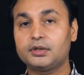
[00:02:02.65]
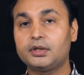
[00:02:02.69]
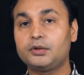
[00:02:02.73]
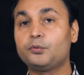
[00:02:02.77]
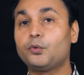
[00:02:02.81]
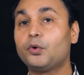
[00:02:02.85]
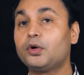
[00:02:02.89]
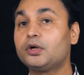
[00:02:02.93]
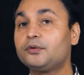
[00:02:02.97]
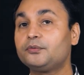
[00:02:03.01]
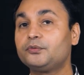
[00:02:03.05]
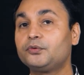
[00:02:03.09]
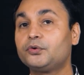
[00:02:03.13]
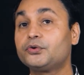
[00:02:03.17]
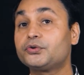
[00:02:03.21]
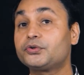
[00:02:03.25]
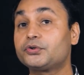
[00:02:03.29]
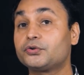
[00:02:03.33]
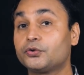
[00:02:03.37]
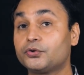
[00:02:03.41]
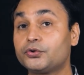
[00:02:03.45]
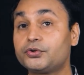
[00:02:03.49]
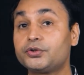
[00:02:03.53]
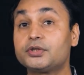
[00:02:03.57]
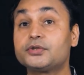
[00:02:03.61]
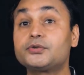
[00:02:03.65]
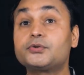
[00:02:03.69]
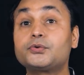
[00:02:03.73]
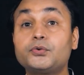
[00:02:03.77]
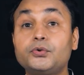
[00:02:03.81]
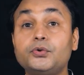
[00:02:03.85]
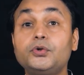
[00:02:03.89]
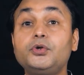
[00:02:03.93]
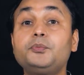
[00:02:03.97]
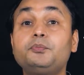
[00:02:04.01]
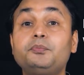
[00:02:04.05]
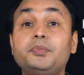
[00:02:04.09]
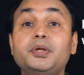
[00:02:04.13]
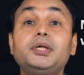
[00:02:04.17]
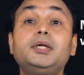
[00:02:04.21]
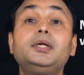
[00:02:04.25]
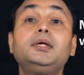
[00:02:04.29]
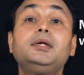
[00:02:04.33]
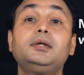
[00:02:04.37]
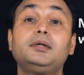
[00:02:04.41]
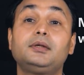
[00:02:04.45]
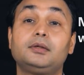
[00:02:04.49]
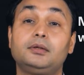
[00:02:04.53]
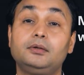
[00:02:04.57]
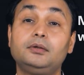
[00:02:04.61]
And one of those sources could
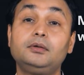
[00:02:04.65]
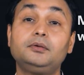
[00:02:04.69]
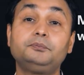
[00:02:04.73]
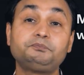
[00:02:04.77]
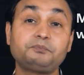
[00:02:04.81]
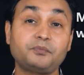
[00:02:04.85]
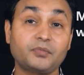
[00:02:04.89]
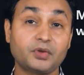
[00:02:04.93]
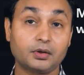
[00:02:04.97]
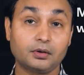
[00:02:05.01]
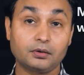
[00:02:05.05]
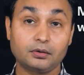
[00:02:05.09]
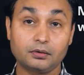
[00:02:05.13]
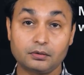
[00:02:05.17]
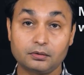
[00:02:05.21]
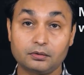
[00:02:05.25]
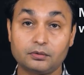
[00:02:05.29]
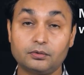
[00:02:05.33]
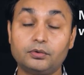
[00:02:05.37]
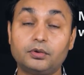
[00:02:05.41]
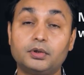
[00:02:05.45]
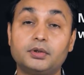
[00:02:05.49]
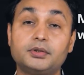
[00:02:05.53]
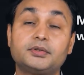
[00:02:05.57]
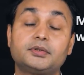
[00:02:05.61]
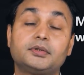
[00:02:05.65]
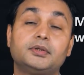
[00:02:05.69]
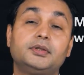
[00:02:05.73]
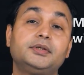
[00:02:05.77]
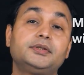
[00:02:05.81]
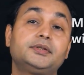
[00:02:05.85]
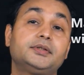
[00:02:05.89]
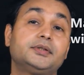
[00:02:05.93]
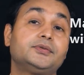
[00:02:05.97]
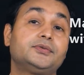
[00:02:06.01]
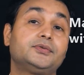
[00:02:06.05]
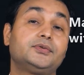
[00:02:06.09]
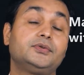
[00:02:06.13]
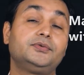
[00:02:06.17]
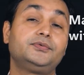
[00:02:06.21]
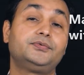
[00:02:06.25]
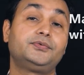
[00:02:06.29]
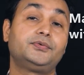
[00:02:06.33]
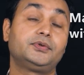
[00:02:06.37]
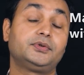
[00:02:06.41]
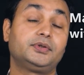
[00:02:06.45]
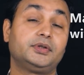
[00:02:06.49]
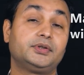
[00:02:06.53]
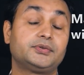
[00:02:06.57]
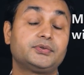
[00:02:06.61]
be, Google search and so
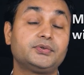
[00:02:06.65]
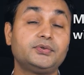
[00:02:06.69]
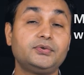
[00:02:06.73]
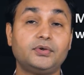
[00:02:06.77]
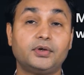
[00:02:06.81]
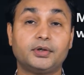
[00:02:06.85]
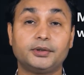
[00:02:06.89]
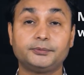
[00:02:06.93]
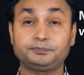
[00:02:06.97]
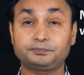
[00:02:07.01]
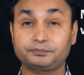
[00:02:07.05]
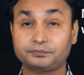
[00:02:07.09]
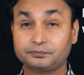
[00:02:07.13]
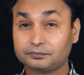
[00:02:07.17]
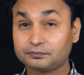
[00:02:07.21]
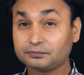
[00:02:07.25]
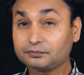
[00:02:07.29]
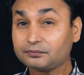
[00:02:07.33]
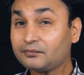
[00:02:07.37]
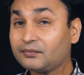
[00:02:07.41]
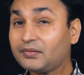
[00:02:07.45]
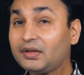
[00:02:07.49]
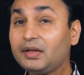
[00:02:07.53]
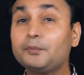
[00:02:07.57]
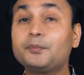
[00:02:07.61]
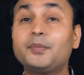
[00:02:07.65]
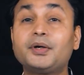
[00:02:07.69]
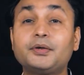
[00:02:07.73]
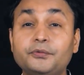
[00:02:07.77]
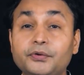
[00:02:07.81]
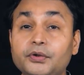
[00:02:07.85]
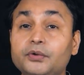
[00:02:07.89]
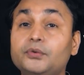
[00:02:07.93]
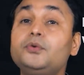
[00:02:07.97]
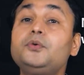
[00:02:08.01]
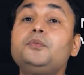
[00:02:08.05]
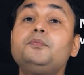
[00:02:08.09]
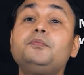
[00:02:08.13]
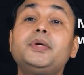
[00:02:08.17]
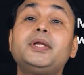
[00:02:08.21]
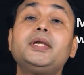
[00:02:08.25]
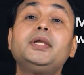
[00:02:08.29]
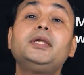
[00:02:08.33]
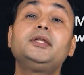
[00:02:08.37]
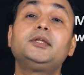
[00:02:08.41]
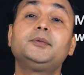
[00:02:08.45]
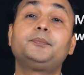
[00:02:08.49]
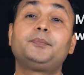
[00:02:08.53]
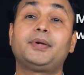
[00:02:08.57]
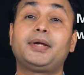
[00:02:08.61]
forth and so on. But we do
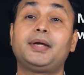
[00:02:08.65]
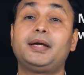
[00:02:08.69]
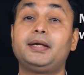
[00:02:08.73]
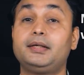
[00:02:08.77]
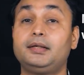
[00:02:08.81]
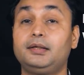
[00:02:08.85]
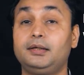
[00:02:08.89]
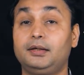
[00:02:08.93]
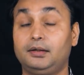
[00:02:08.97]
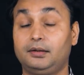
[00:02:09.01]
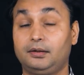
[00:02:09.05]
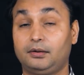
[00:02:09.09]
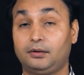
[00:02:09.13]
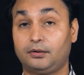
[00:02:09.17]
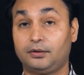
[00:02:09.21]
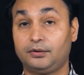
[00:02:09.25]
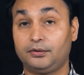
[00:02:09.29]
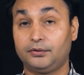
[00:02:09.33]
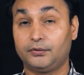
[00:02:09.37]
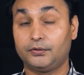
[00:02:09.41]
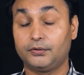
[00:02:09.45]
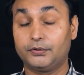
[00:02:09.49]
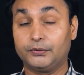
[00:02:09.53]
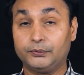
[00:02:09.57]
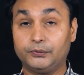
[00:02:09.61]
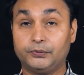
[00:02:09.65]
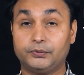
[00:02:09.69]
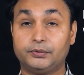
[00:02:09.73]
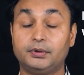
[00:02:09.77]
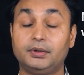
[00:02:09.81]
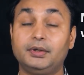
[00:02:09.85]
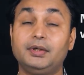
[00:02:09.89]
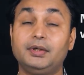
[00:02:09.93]
mainly the planning on our own.